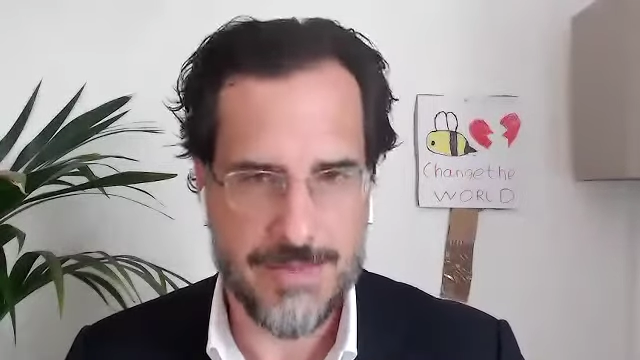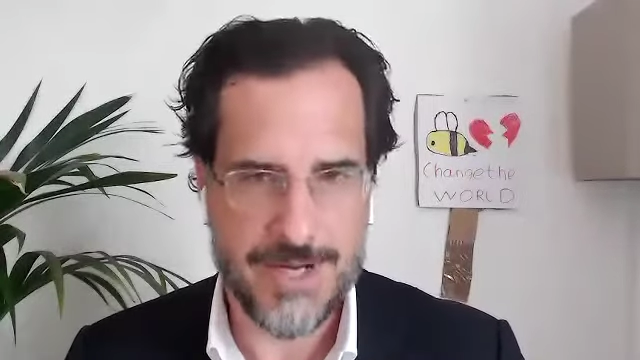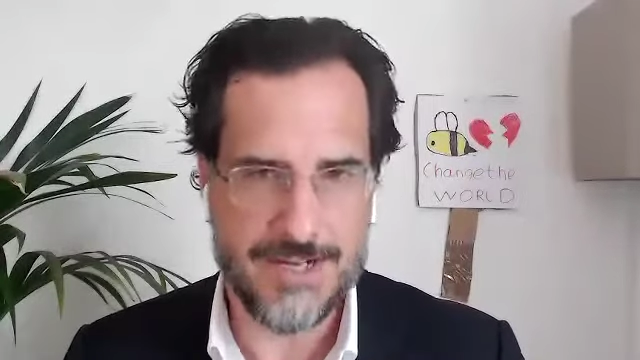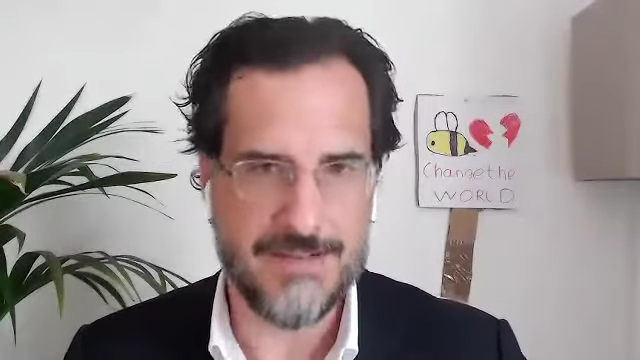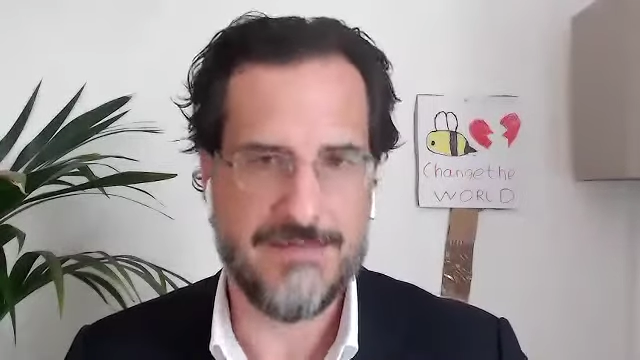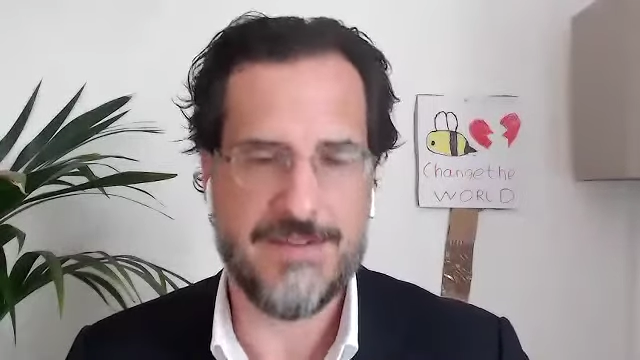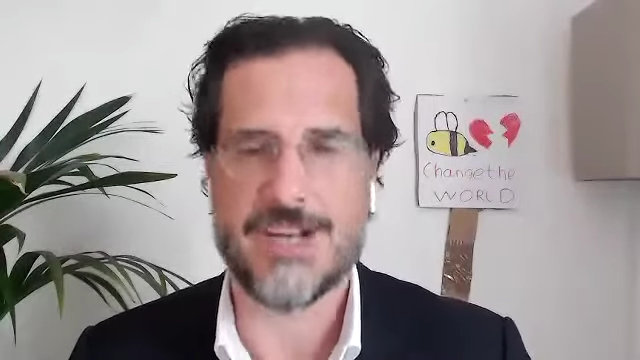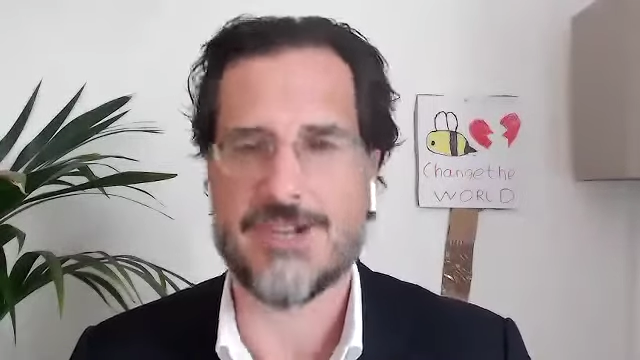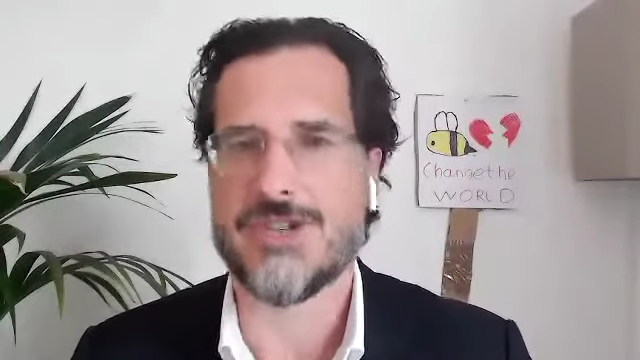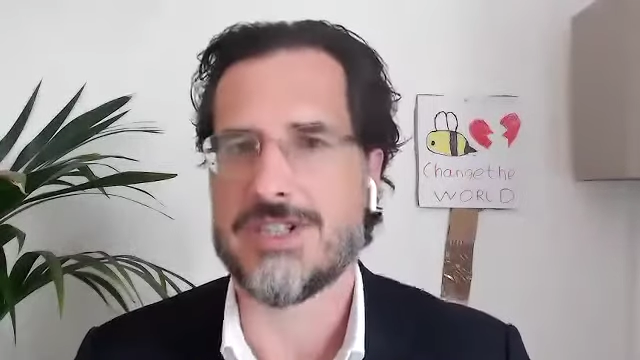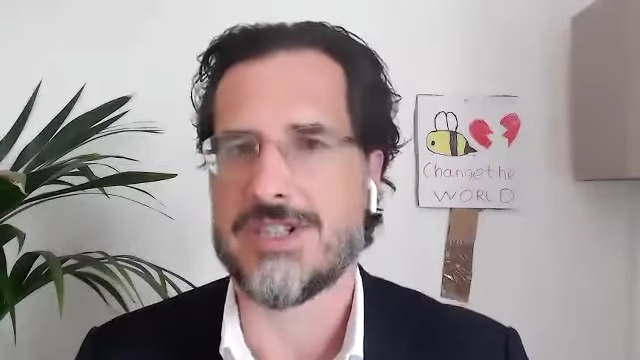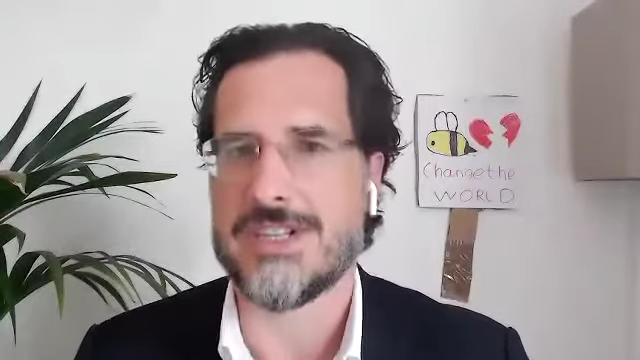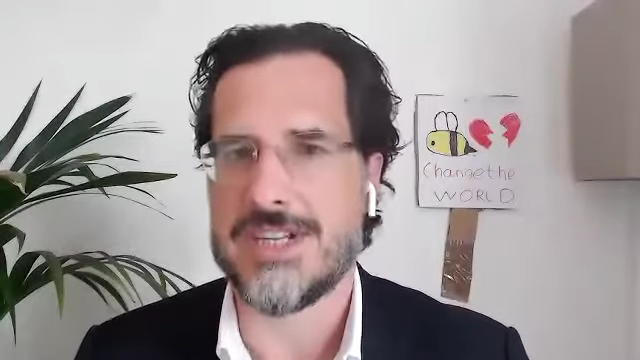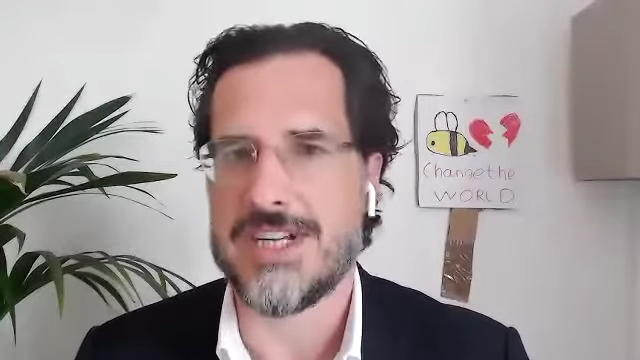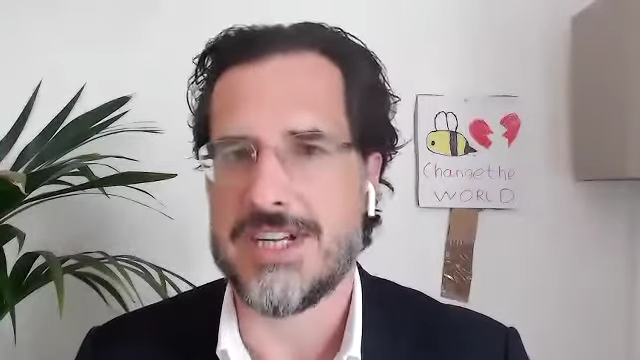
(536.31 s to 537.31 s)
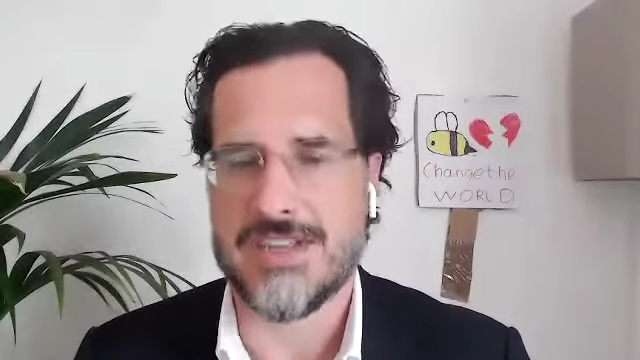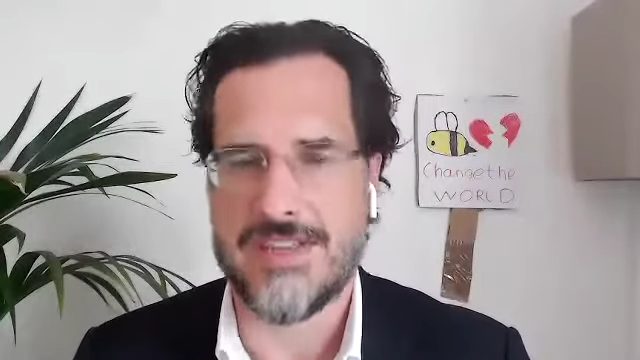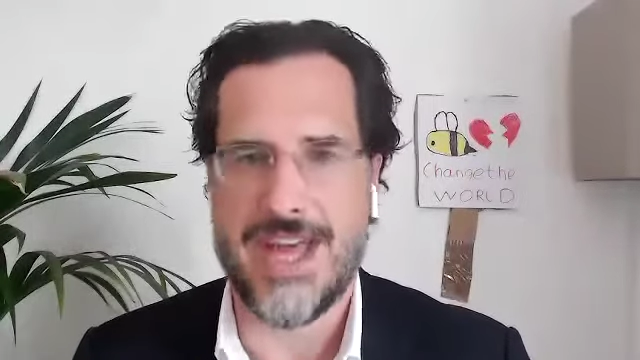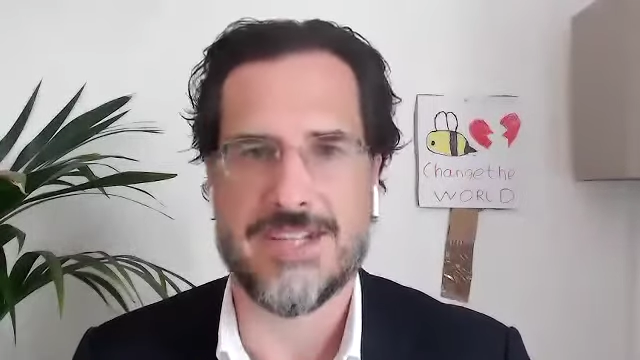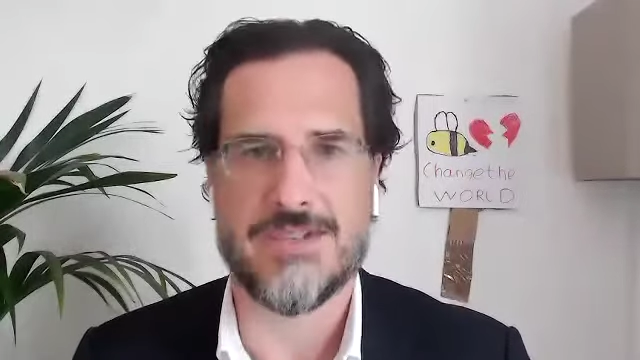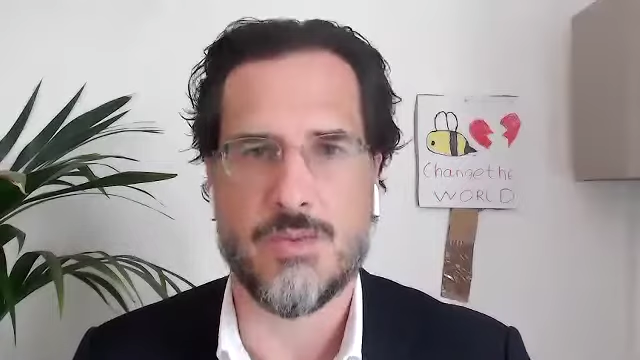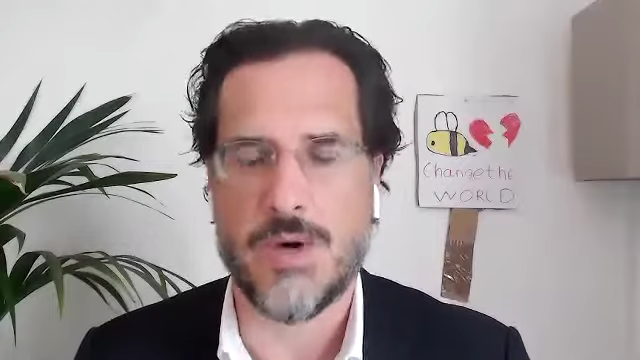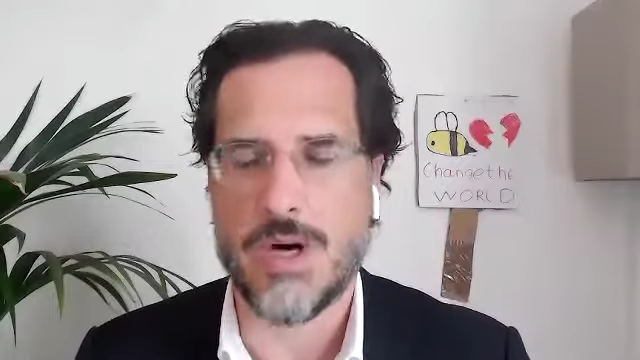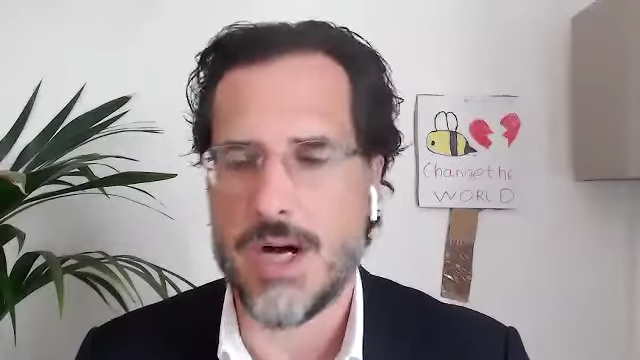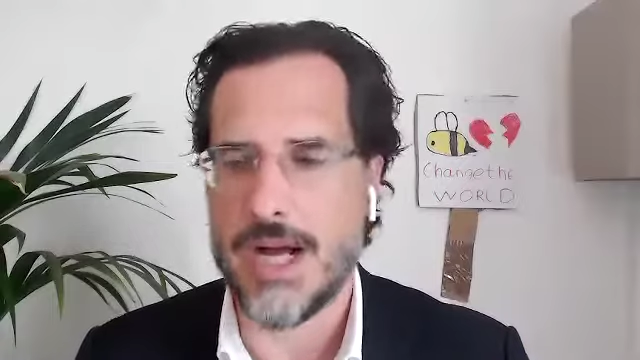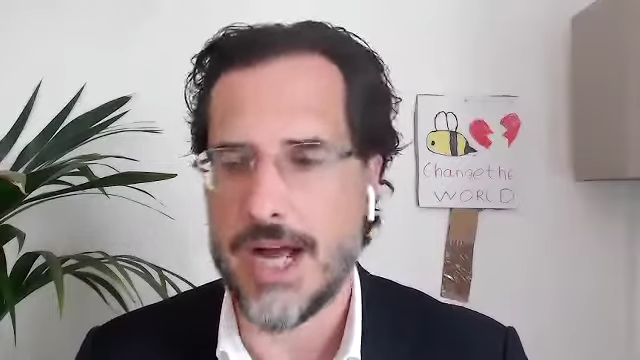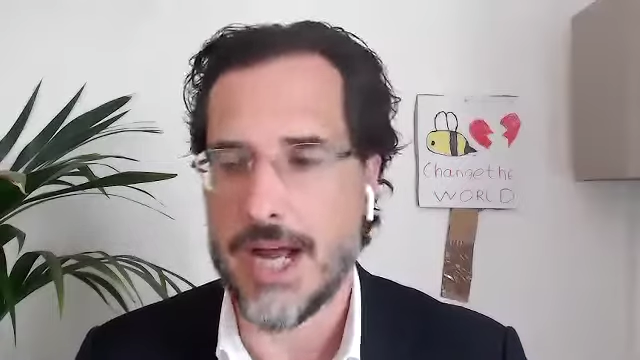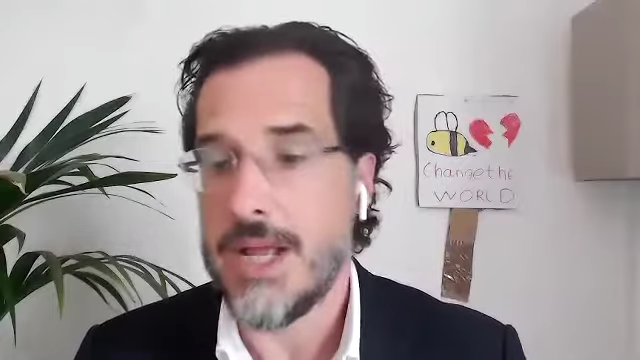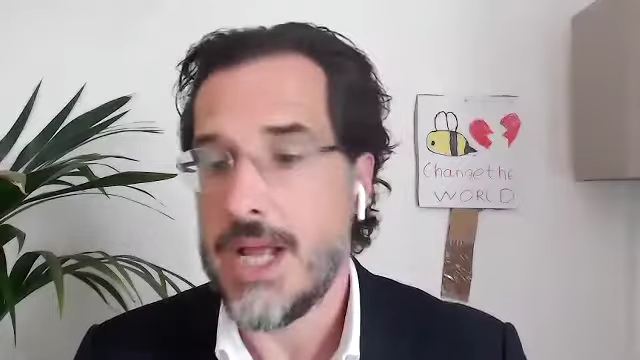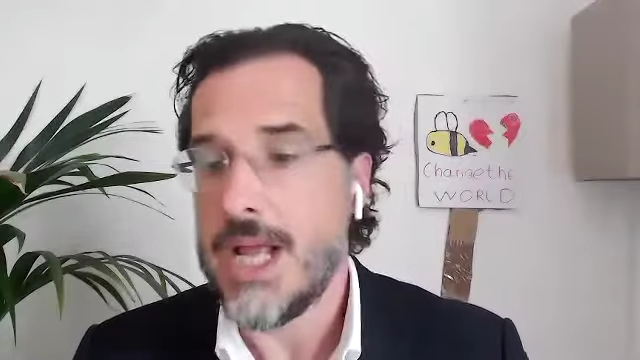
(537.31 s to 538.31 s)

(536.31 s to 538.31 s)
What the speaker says: in an infectious disease, and that's why.